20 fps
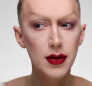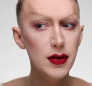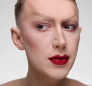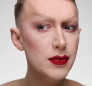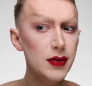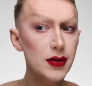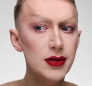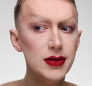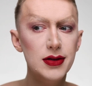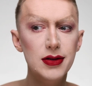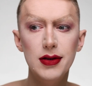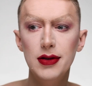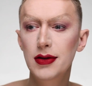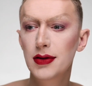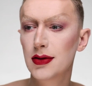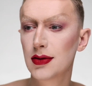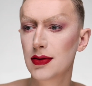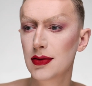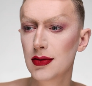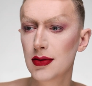This one
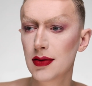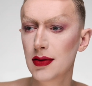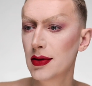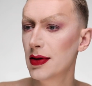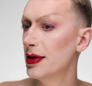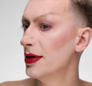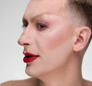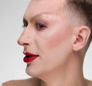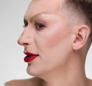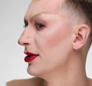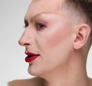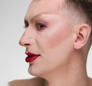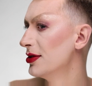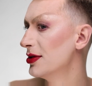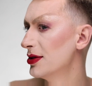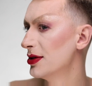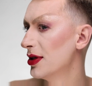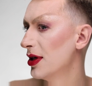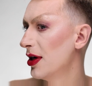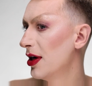starts to
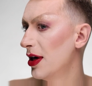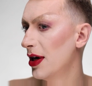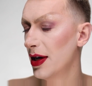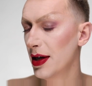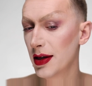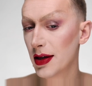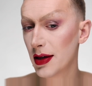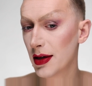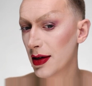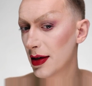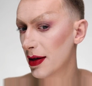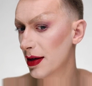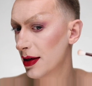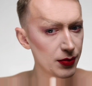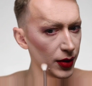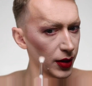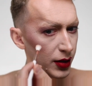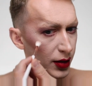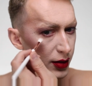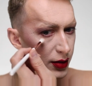shine.
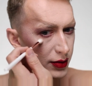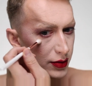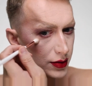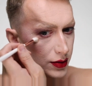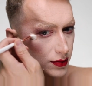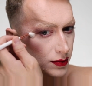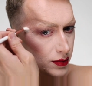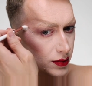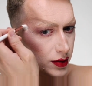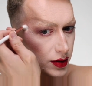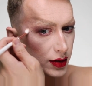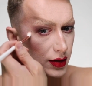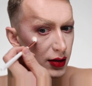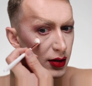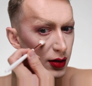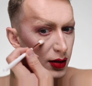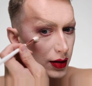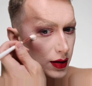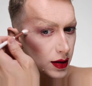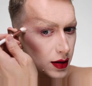Maybe I need to bring
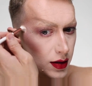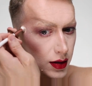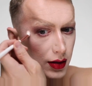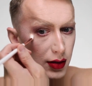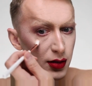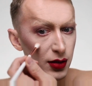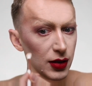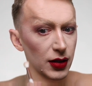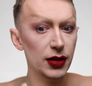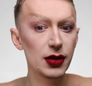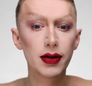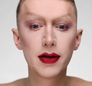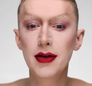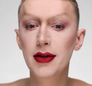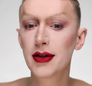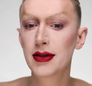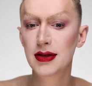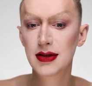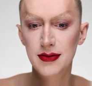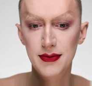here
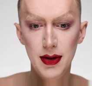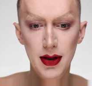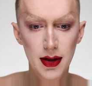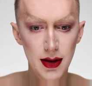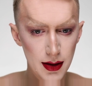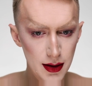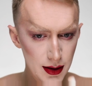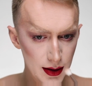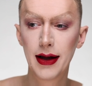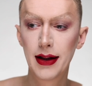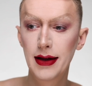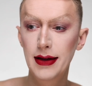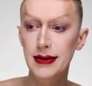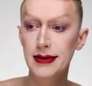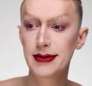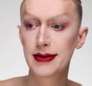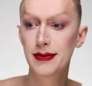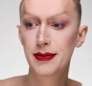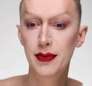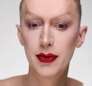as well. And
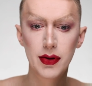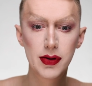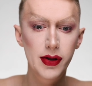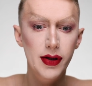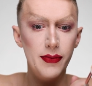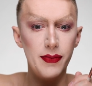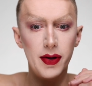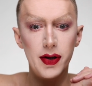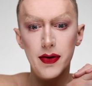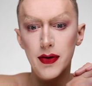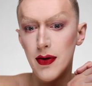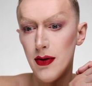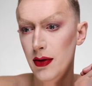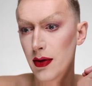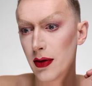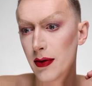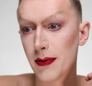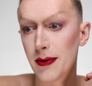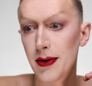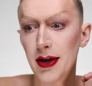it's Marilyn Monroe all
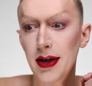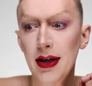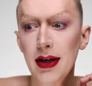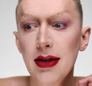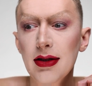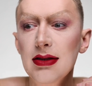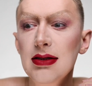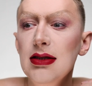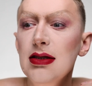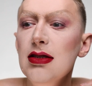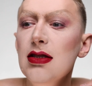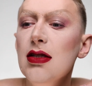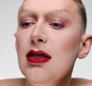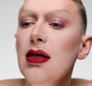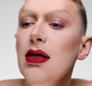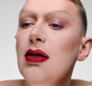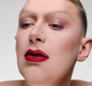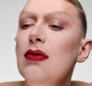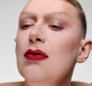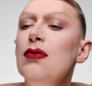over again since I
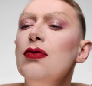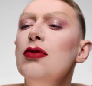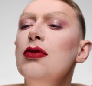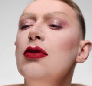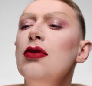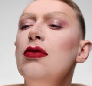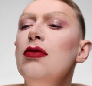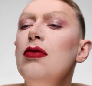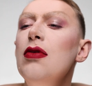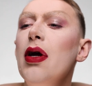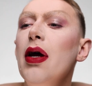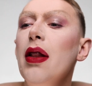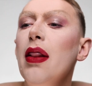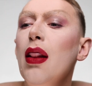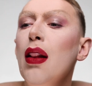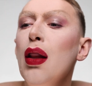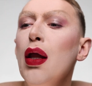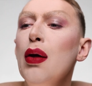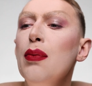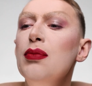used the red
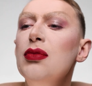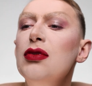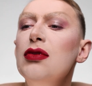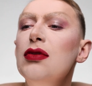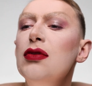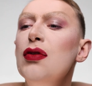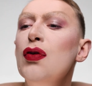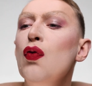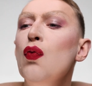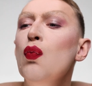lips.